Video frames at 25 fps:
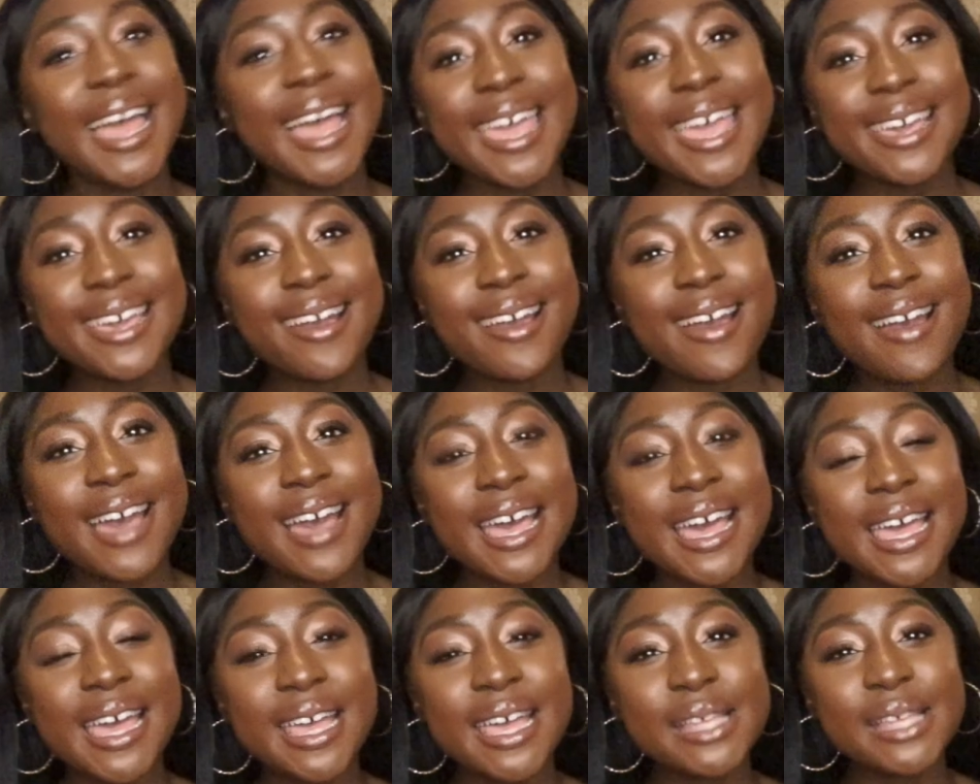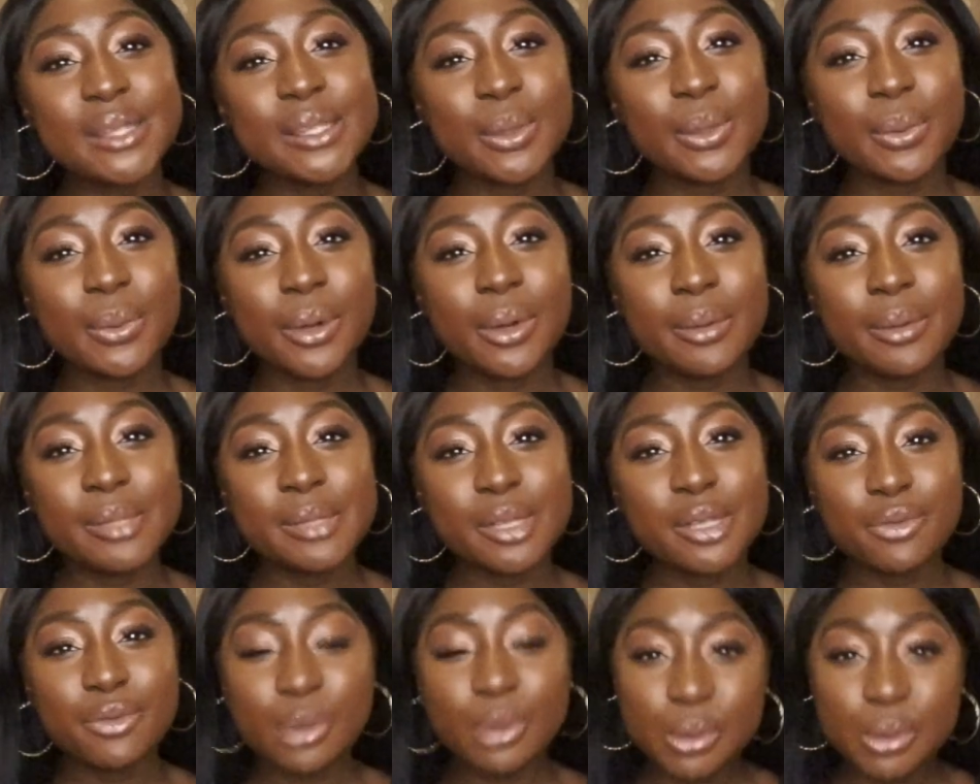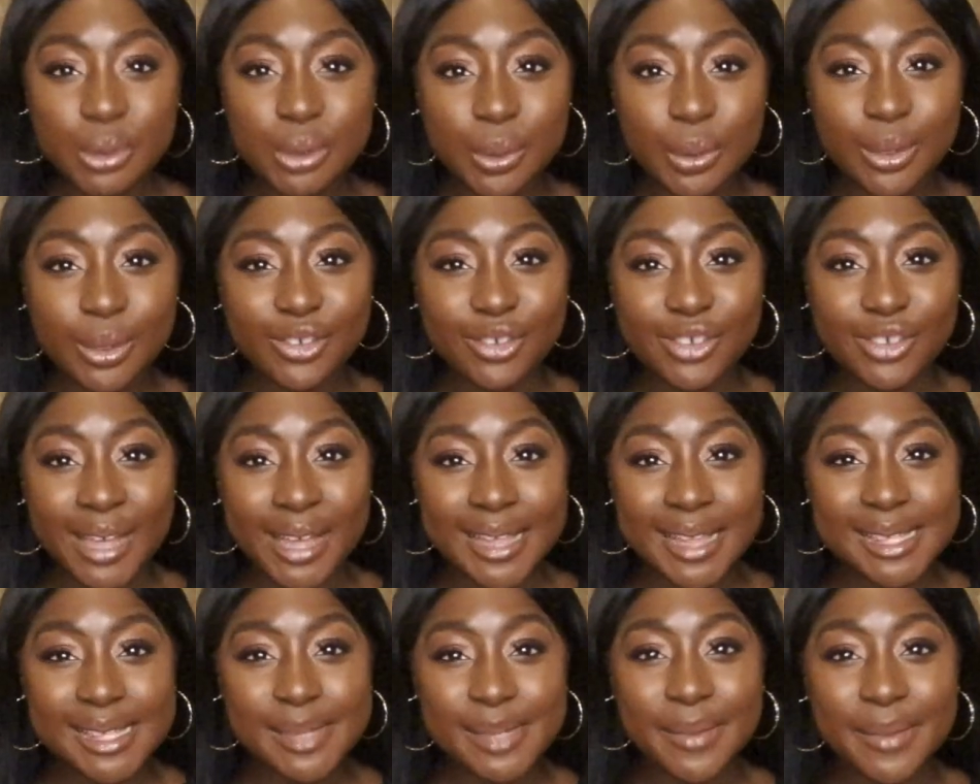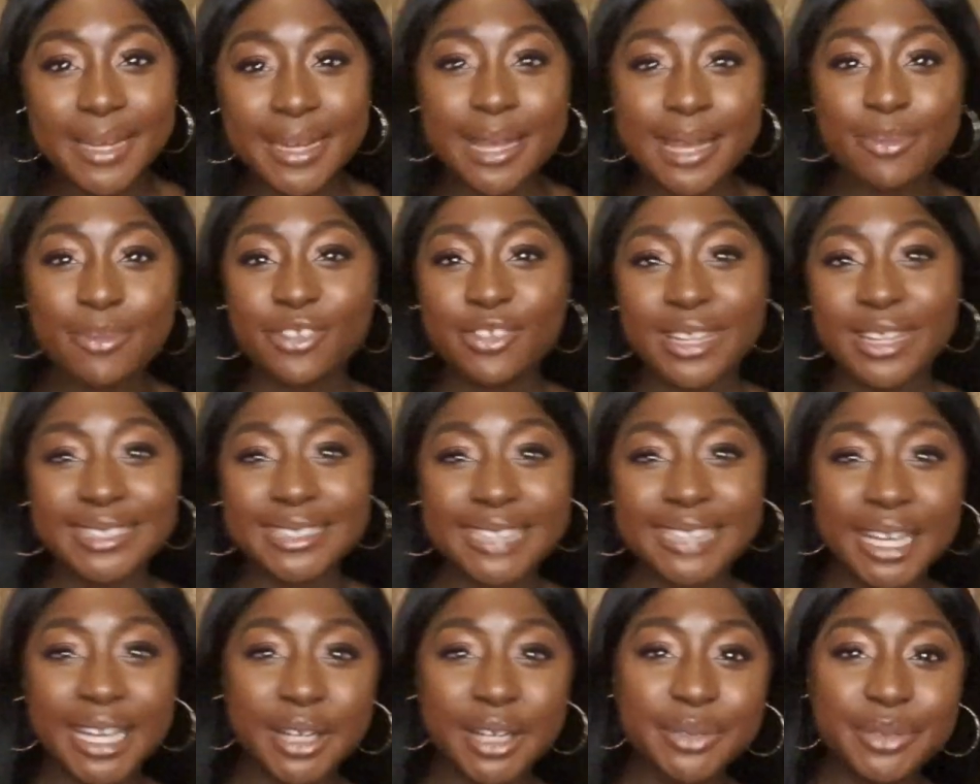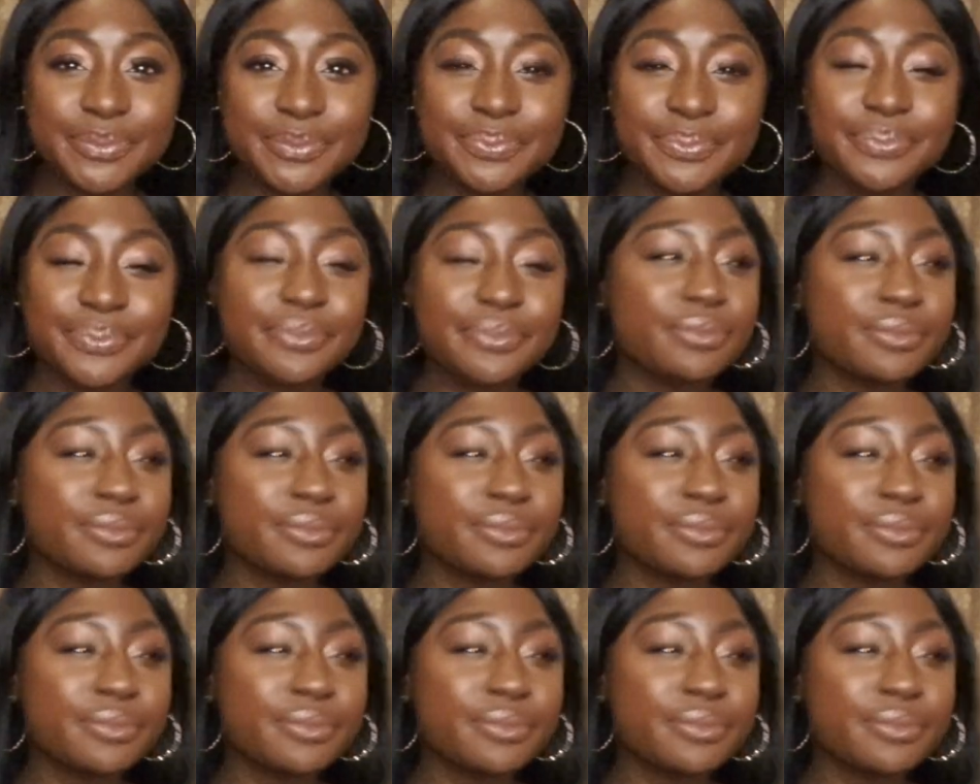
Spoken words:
Hey guys, welcome to Real Talk with Shant. My name's Chantel.